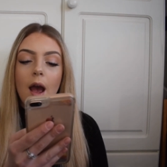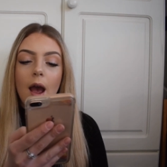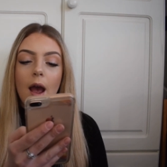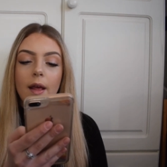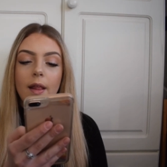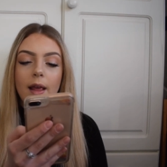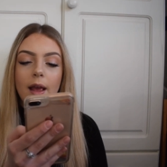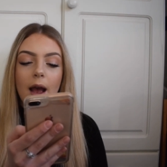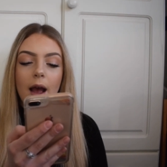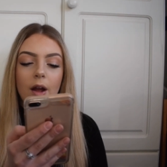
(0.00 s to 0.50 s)

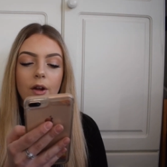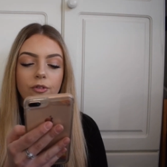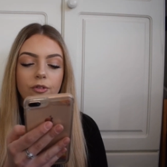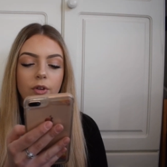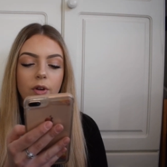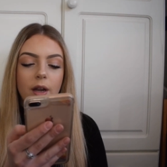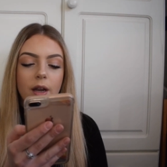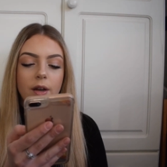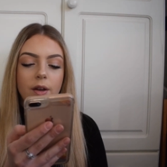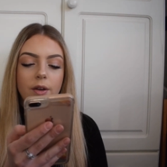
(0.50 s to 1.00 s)
and they
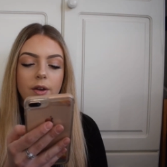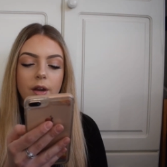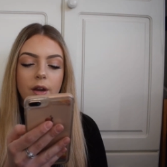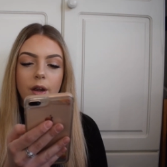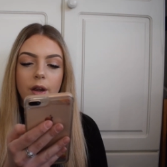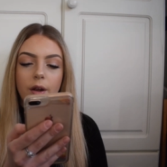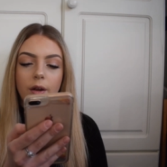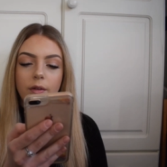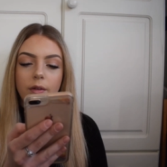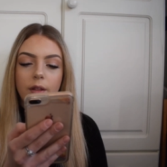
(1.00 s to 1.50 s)
actually
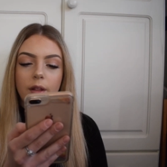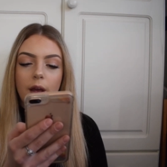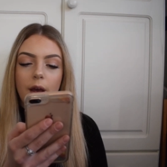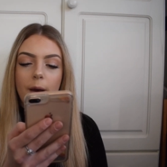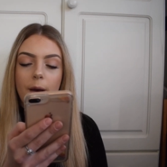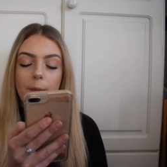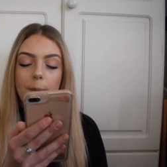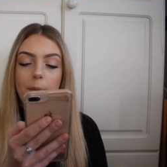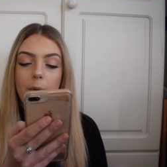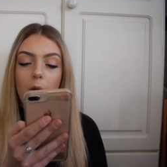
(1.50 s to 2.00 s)
do
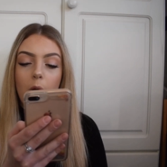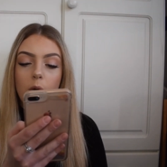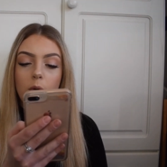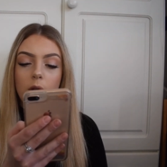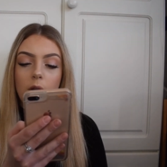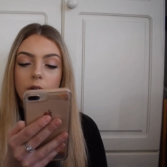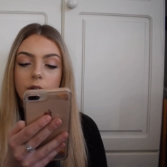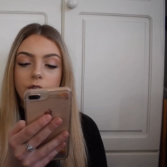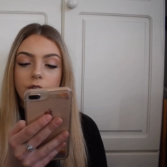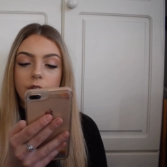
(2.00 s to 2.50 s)
the
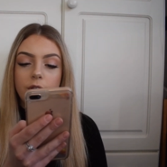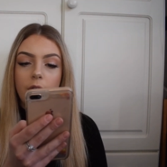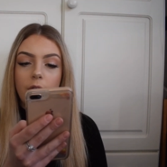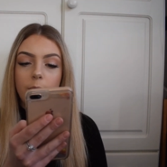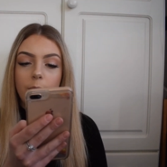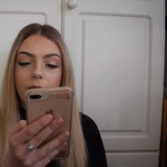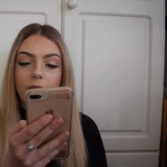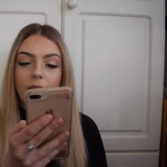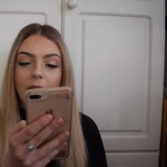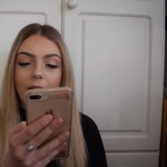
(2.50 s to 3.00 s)
polo
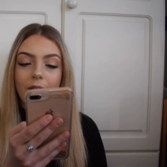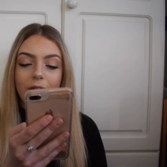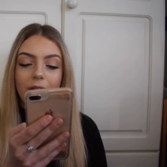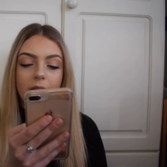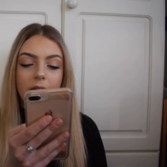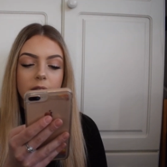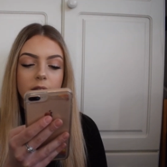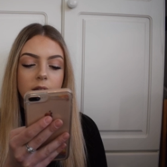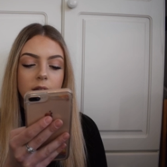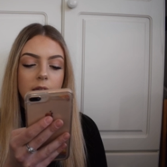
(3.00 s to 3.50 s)
shirt with
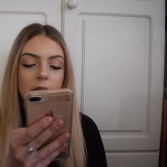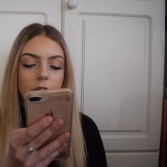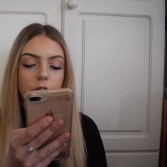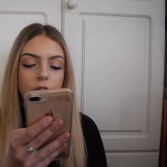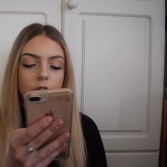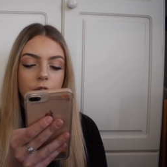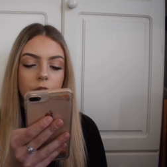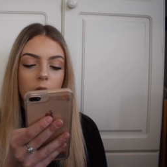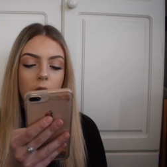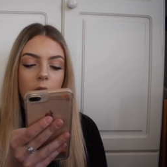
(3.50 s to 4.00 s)
navy and
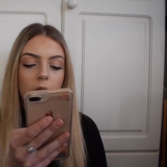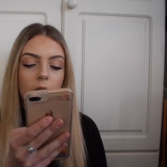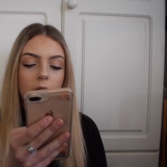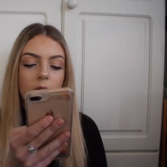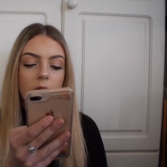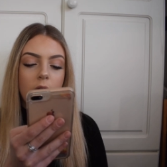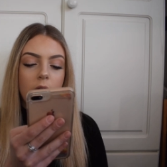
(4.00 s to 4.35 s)
citron,